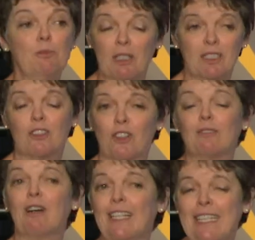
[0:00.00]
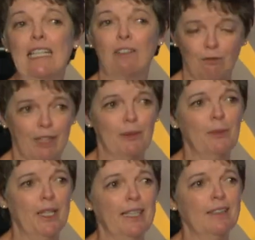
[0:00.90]
must start writing right
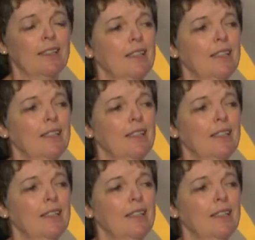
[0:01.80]
away.